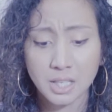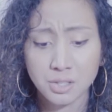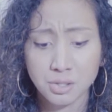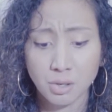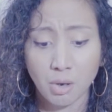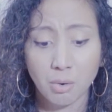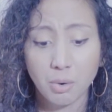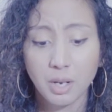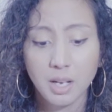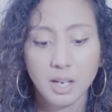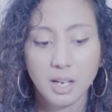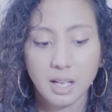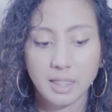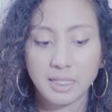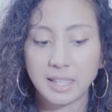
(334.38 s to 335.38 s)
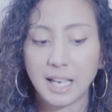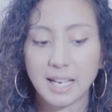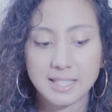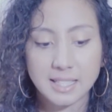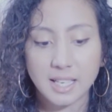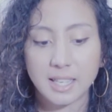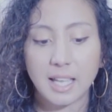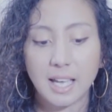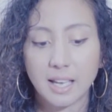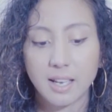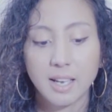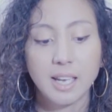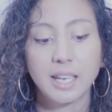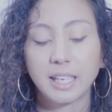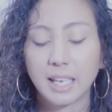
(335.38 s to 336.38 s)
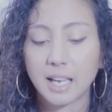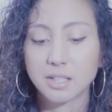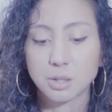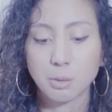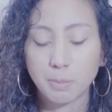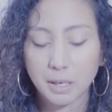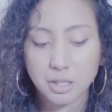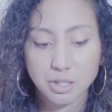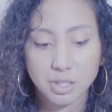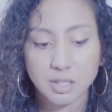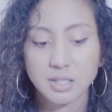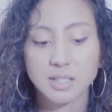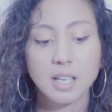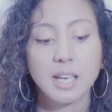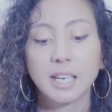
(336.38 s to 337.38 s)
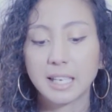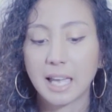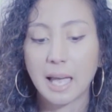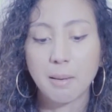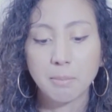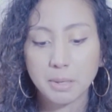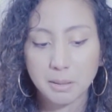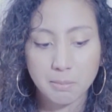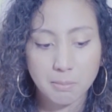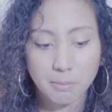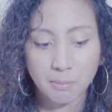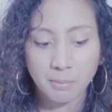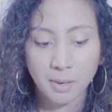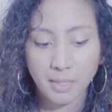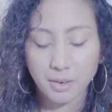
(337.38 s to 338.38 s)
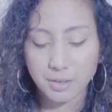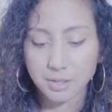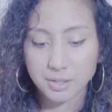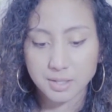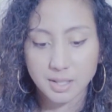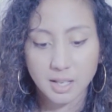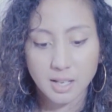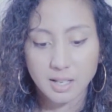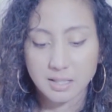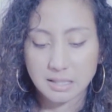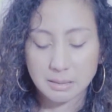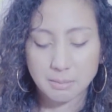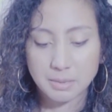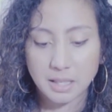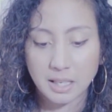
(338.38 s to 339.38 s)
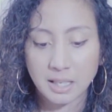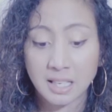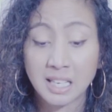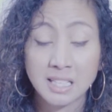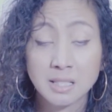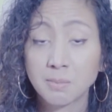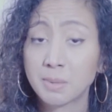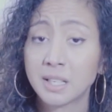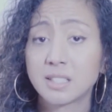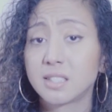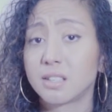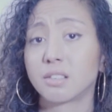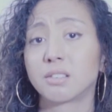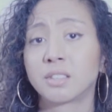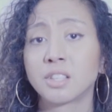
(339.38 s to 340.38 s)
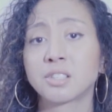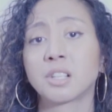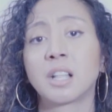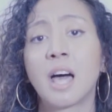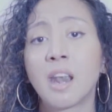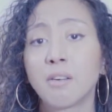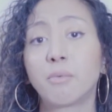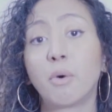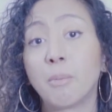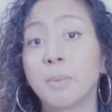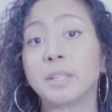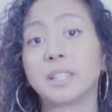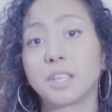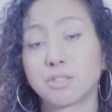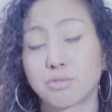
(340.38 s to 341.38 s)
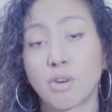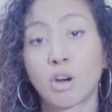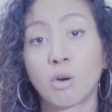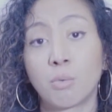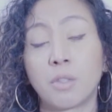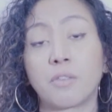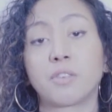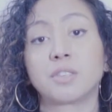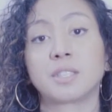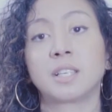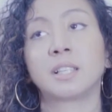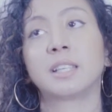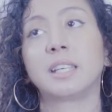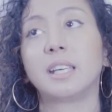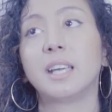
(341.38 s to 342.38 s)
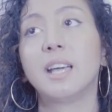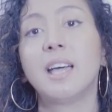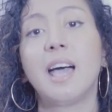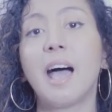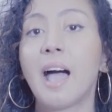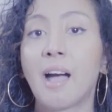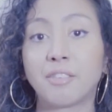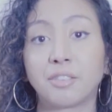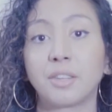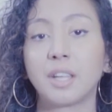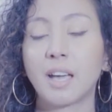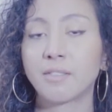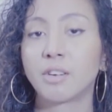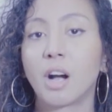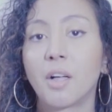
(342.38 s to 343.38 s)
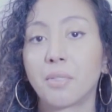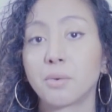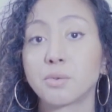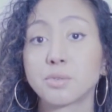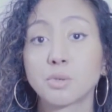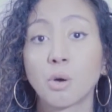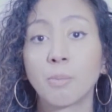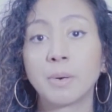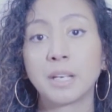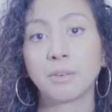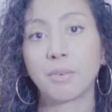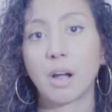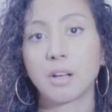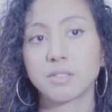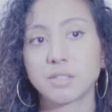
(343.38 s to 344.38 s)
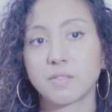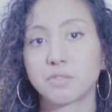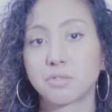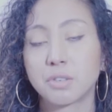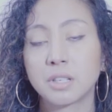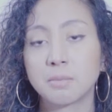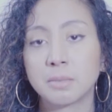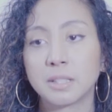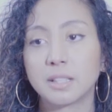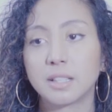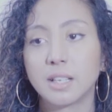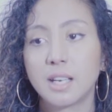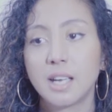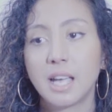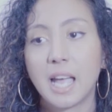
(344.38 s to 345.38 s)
So the idea that cancer patients can be mothers someday is a big deal. There's a lot of women that struggle with fertility after they have gone through so many rounds of treatment.